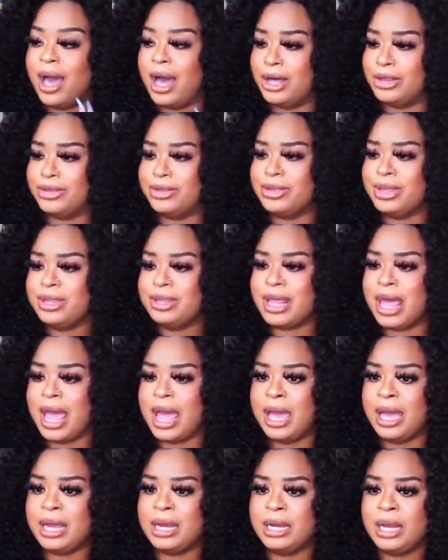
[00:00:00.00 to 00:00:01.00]
Other than
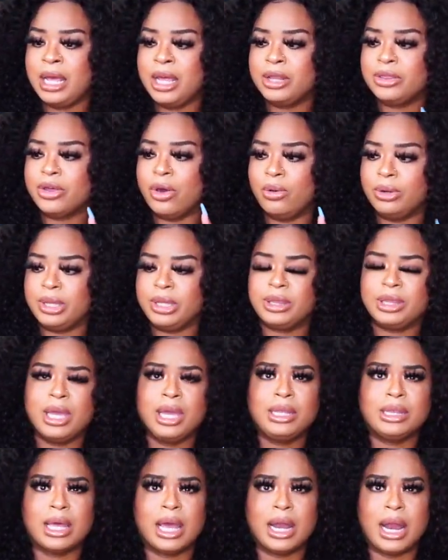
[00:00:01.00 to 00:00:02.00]
that, the only
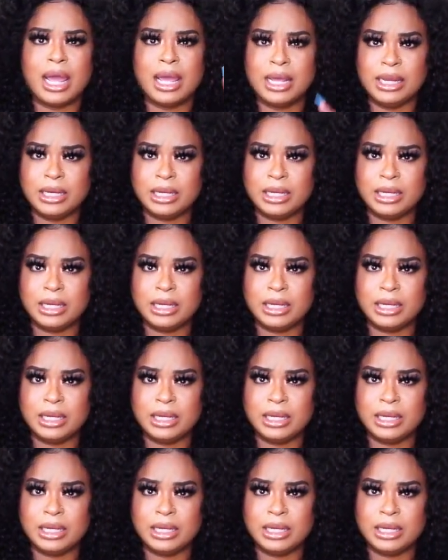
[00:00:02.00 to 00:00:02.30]
thing that I I